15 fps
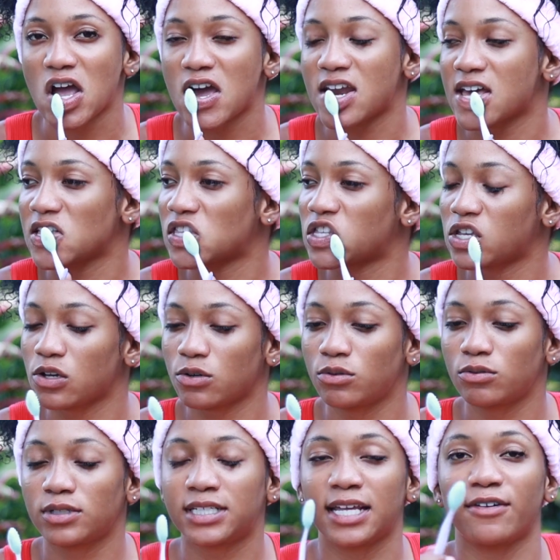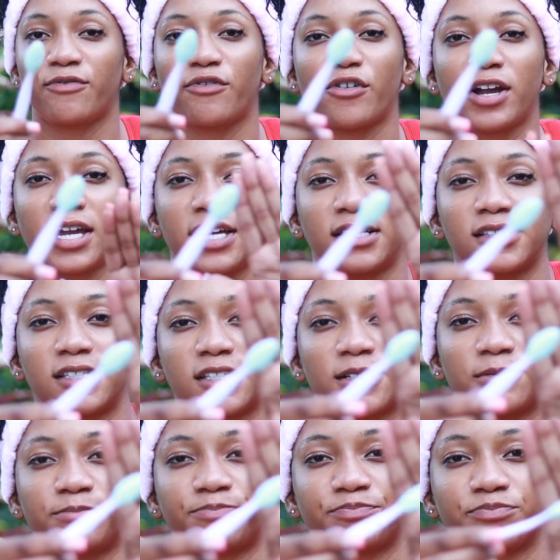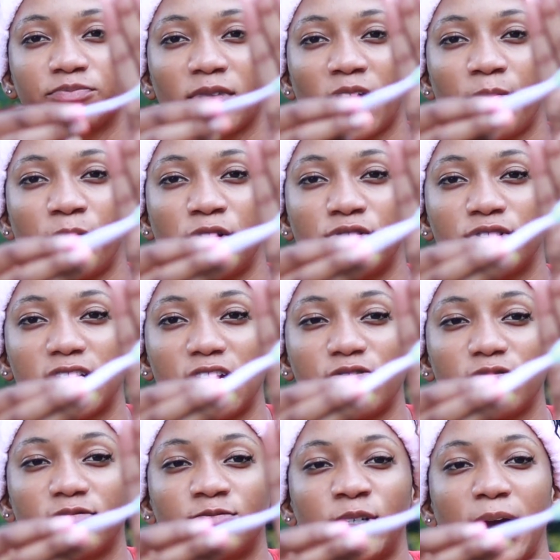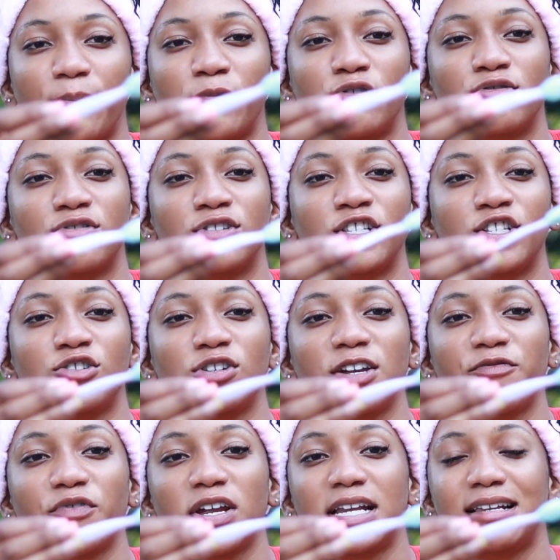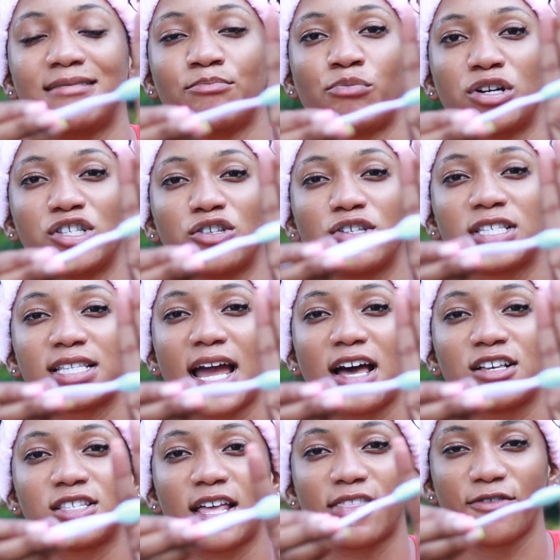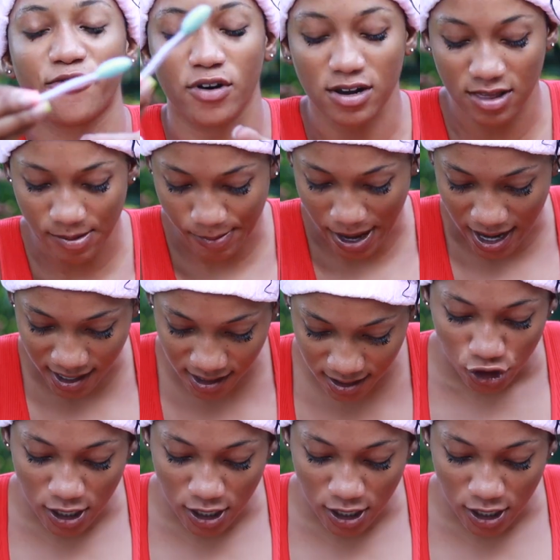And it has two different modes. I don't, not modes, two different bristle styles at the front and the back.